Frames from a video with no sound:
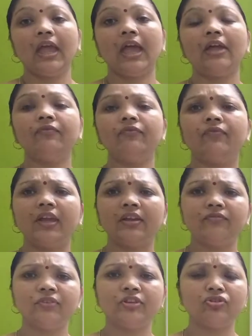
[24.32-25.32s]
And
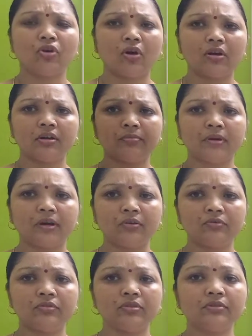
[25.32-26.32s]
when we talk
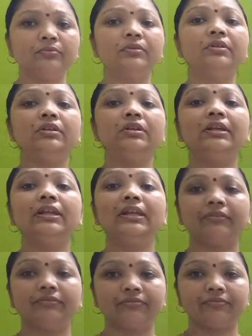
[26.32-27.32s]
about the word
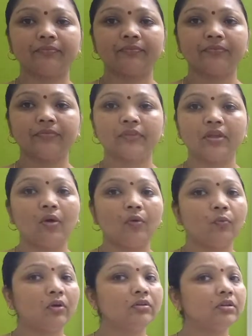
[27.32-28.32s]
leaf,
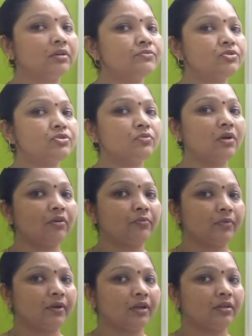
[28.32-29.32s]
what comes to our
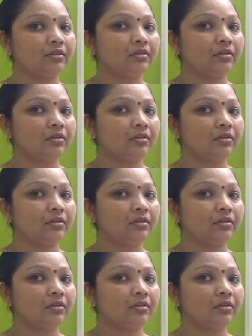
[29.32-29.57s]
mind?